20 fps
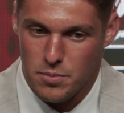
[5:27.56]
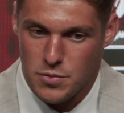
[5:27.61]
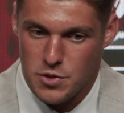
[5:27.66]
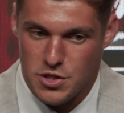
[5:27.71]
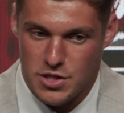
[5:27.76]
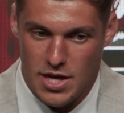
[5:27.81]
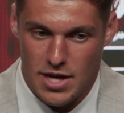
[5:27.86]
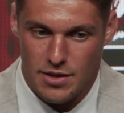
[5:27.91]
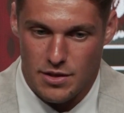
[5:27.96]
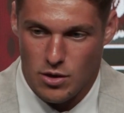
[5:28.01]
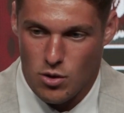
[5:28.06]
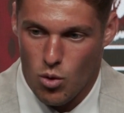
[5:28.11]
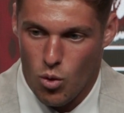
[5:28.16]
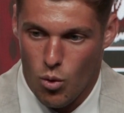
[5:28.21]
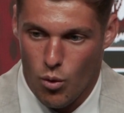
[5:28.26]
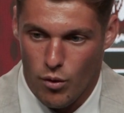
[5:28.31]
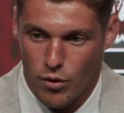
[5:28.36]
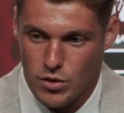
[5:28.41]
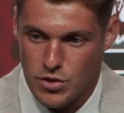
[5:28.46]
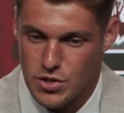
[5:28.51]
stay the
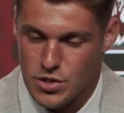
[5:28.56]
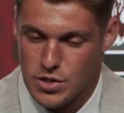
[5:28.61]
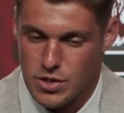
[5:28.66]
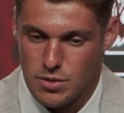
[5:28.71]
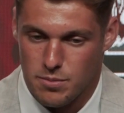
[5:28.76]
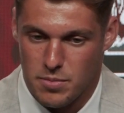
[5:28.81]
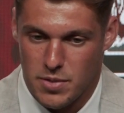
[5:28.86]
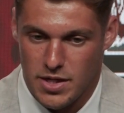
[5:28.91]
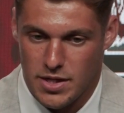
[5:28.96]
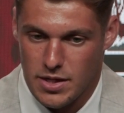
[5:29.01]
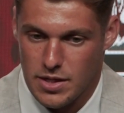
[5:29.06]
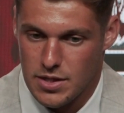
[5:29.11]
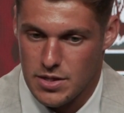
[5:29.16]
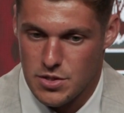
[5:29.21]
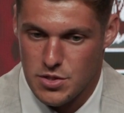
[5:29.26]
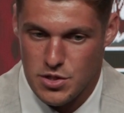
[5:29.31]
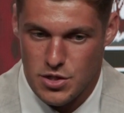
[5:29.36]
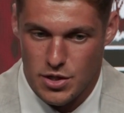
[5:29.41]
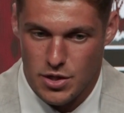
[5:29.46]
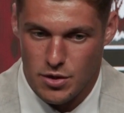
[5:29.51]
course,
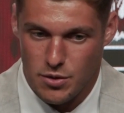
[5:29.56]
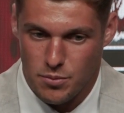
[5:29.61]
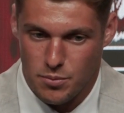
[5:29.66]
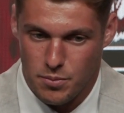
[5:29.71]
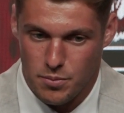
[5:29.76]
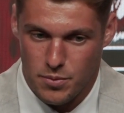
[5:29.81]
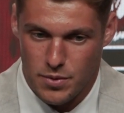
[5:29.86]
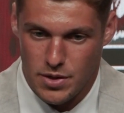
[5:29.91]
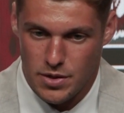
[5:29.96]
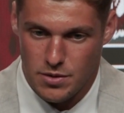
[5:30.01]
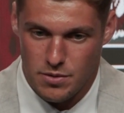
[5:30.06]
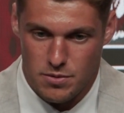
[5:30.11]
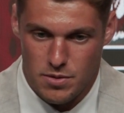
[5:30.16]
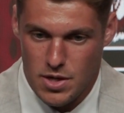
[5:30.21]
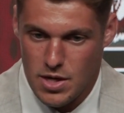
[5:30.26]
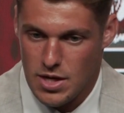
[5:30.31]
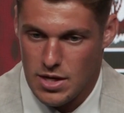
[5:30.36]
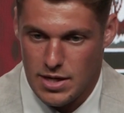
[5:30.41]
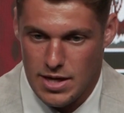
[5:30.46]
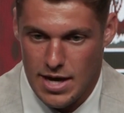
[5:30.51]
because, you know, it
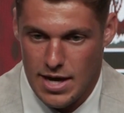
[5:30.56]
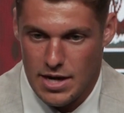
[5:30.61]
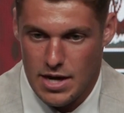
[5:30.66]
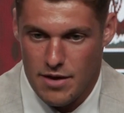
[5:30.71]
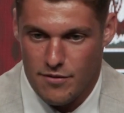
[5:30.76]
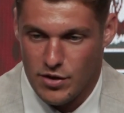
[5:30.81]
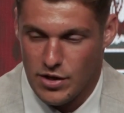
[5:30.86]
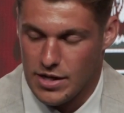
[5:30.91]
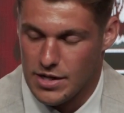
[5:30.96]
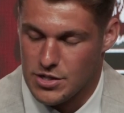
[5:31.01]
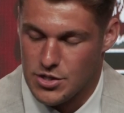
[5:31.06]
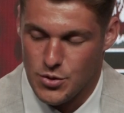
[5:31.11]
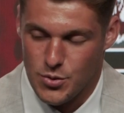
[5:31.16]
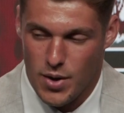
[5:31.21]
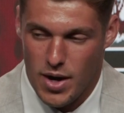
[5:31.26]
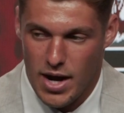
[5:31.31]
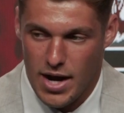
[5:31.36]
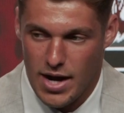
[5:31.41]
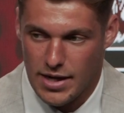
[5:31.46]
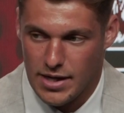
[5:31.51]
can never get
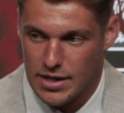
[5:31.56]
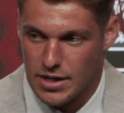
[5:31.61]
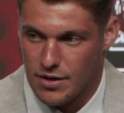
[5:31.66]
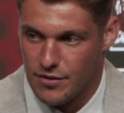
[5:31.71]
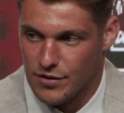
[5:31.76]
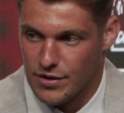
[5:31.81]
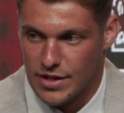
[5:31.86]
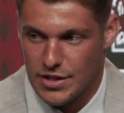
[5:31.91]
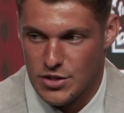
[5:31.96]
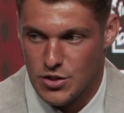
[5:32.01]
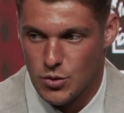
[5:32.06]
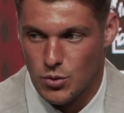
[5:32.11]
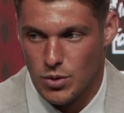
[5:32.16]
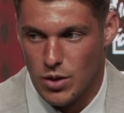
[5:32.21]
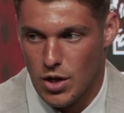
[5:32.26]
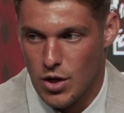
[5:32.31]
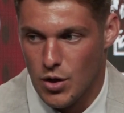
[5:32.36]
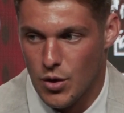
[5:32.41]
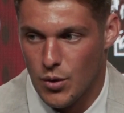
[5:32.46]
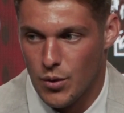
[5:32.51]
too high, can never get too
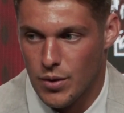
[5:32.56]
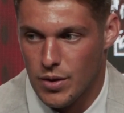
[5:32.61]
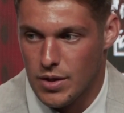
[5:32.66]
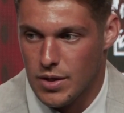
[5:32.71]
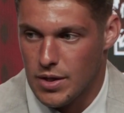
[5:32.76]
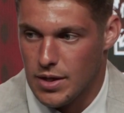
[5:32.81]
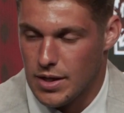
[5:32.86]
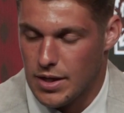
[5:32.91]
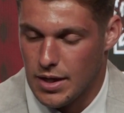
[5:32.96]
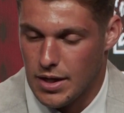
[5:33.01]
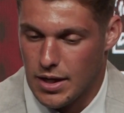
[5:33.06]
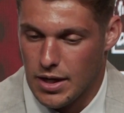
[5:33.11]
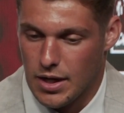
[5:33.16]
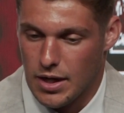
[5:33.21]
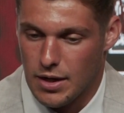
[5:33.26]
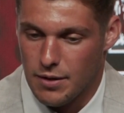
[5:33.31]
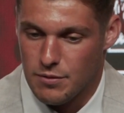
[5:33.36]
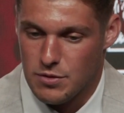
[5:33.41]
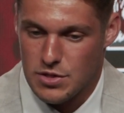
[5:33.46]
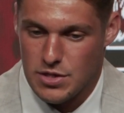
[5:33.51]
low.
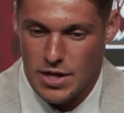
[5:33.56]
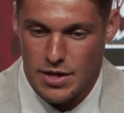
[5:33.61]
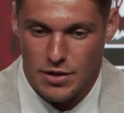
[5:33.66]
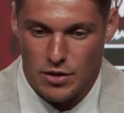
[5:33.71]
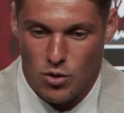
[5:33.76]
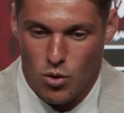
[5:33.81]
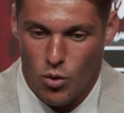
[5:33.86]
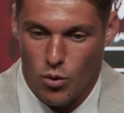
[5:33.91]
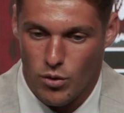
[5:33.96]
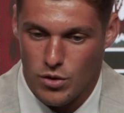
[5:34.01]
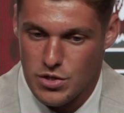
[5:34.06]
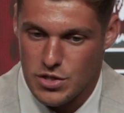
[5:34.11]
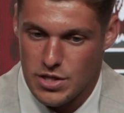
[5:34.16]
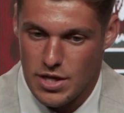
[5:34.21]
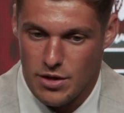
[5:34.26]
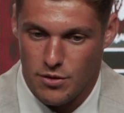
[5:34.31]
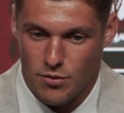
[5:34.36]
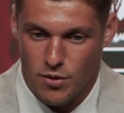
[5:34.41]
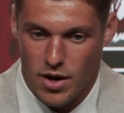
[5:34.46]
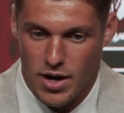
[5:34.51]
Stay the course,
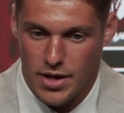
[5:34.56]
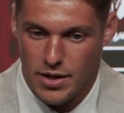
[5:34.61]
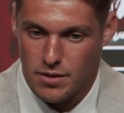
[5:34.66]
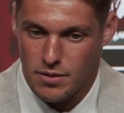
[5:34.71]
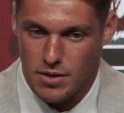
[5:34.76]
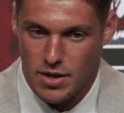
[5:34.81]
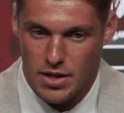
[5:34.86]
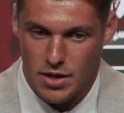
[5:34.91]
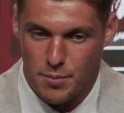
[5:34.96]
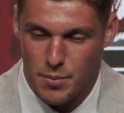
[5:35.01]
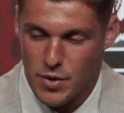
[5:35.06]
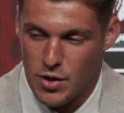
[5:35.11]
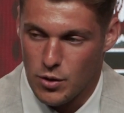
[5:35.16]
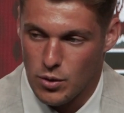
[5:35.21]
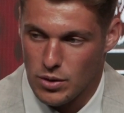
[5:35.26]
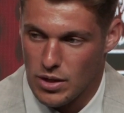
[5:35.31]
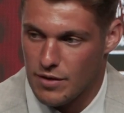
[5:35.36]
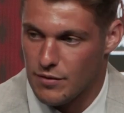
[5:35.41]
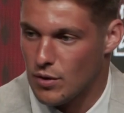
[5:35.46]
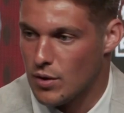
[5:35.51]
stay right in the
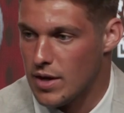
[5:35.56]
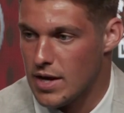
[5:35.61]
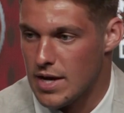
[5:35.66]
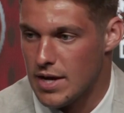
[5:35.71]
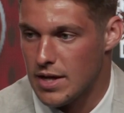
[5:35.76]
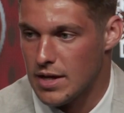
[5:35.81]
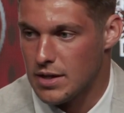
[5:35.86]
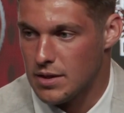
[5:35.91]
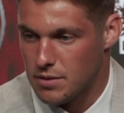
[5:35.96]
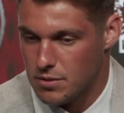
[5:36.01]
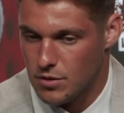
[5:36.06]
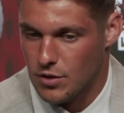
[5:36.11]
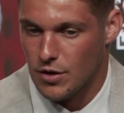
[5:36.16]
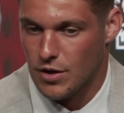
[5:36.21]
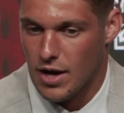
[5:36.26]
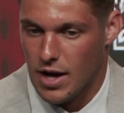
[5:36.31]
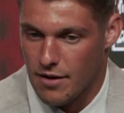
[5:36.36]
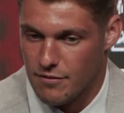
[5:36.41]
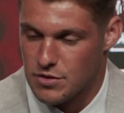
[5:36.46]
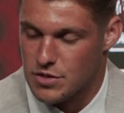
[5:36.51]
middle, level-headed. You're
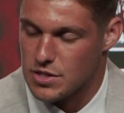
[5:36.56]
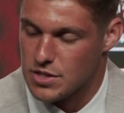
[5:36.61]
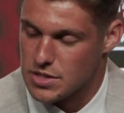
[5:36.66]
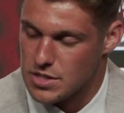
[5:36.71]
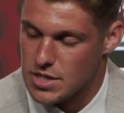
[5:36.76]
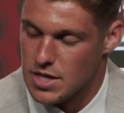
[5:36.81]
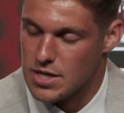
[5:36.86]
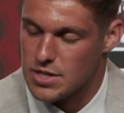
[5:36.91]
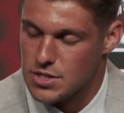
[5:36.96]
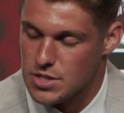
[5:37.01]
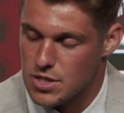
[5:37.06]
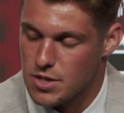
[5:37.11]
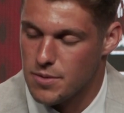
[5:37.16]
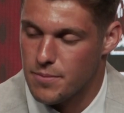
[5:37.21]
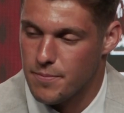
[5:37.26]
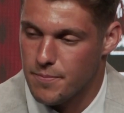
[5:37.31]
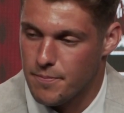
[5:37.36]
going to have success.